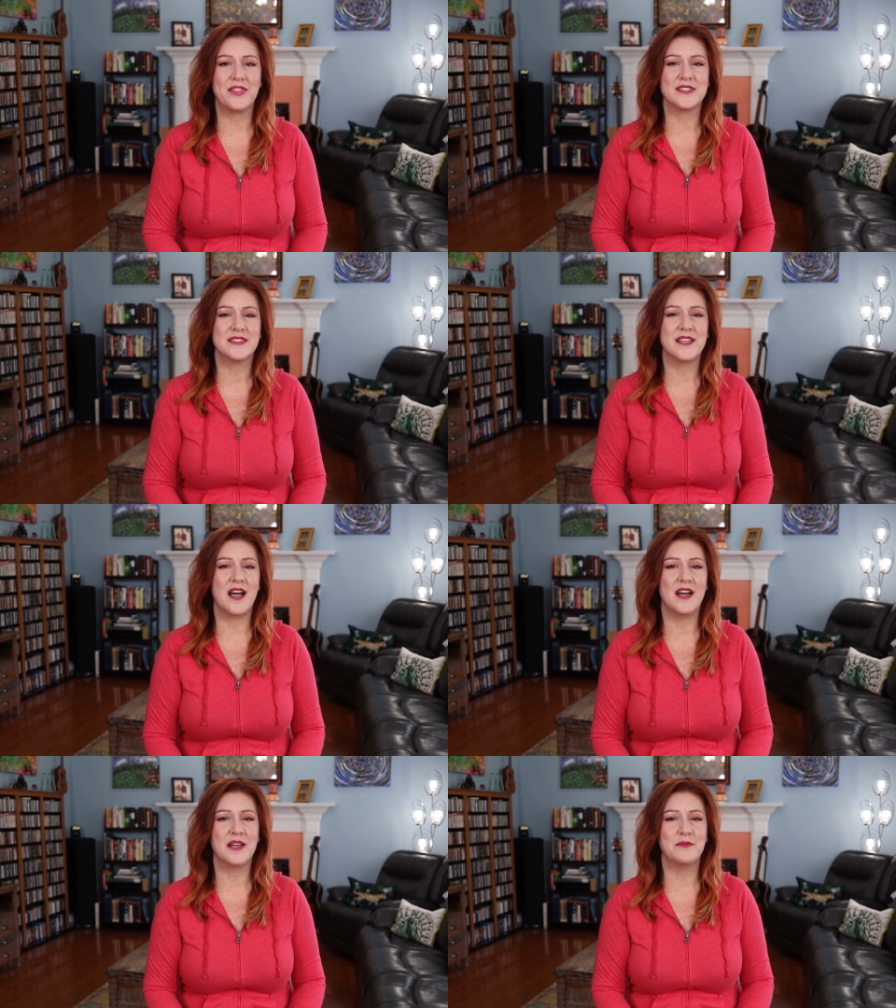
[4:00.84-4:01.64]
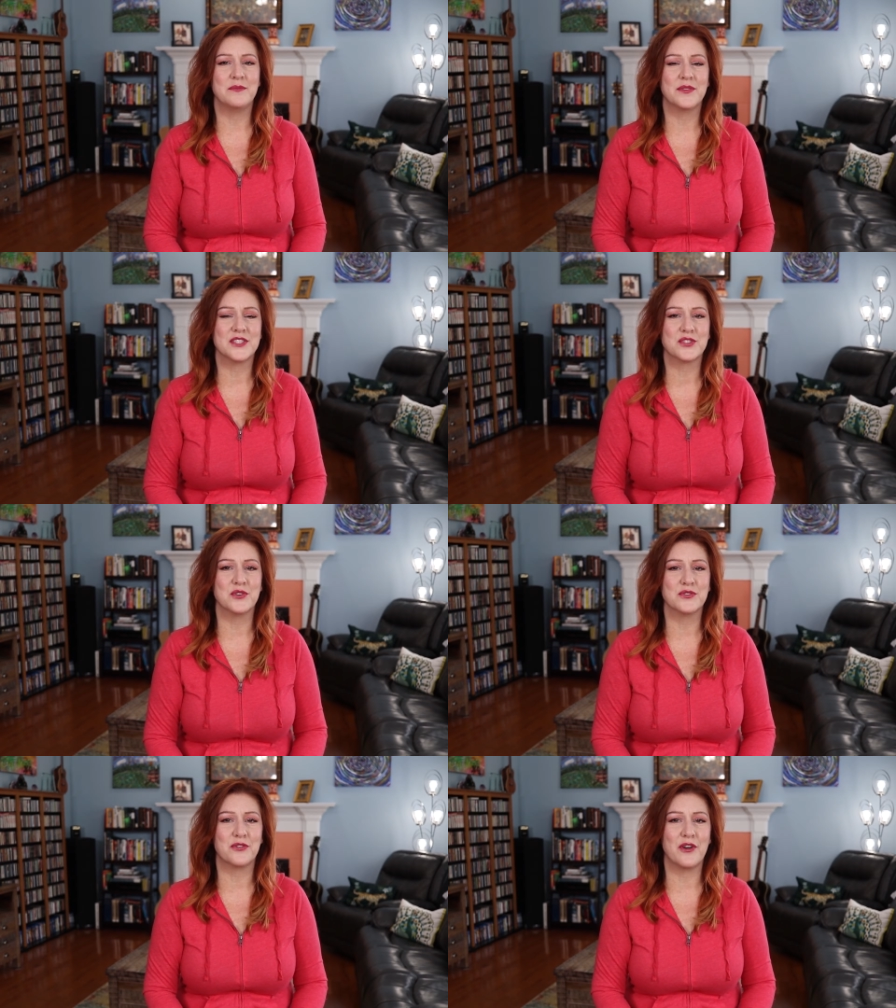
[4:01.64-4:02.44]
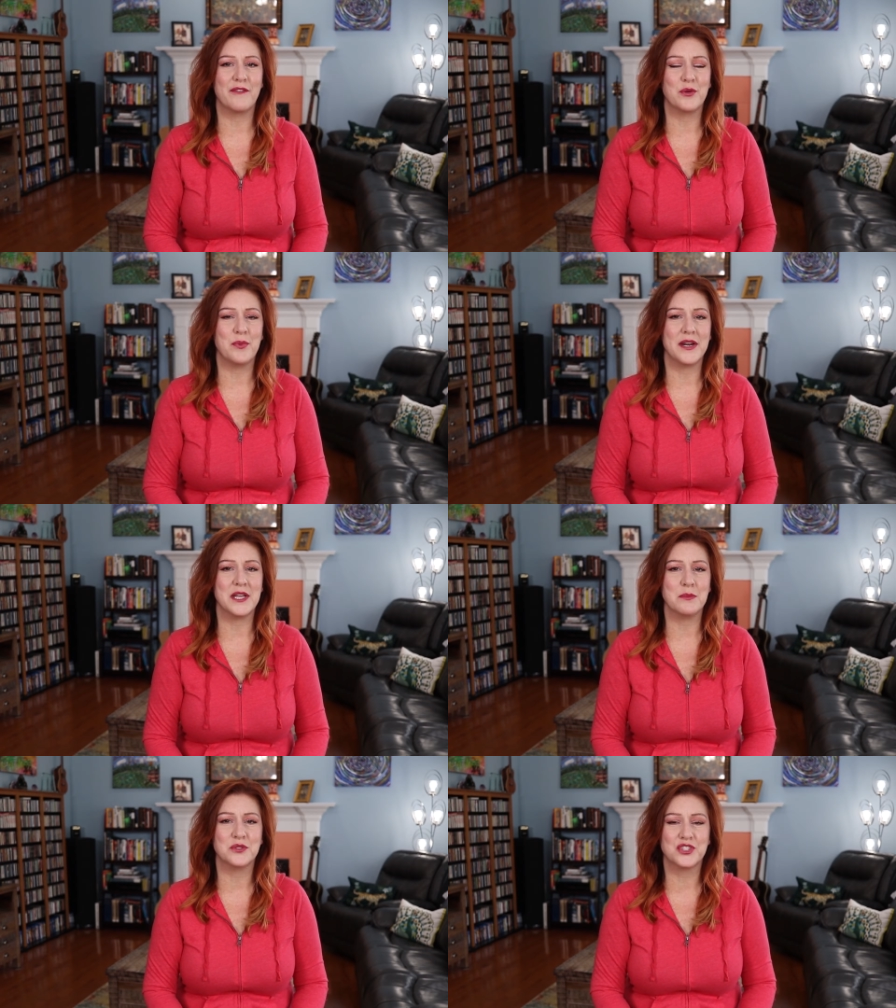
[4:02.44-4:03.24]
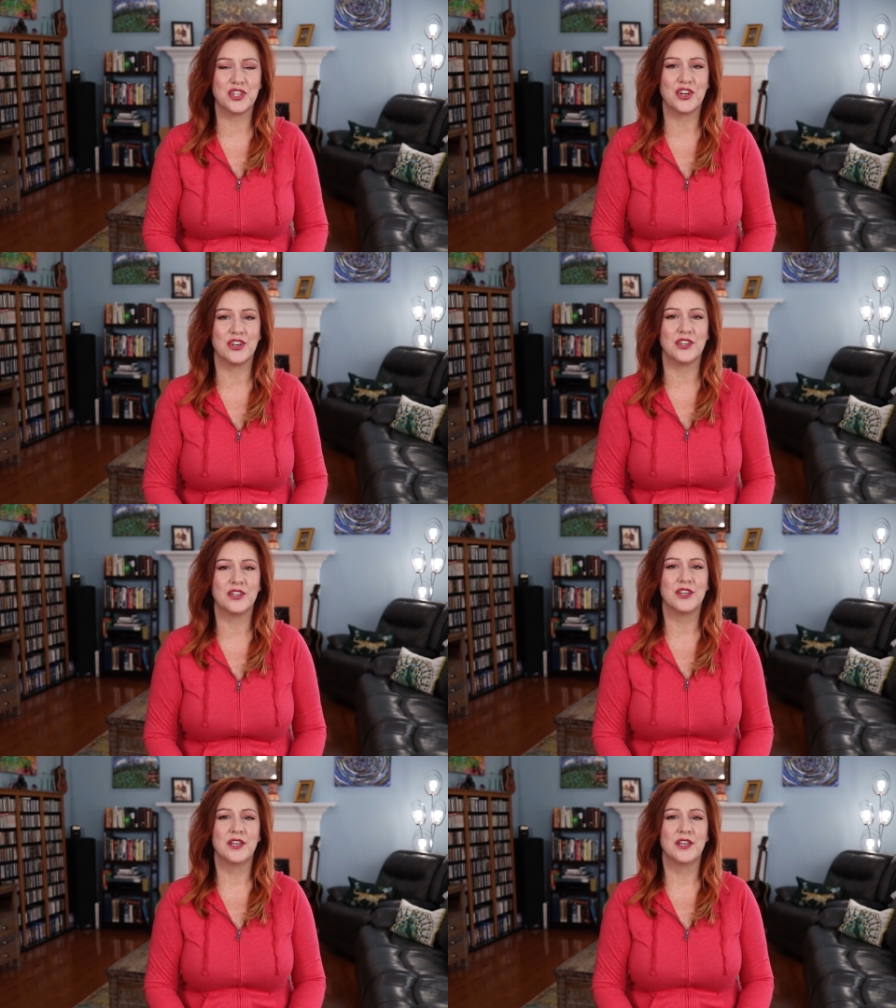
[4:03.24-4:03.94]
at this time. This goes for everybody, I'm sure.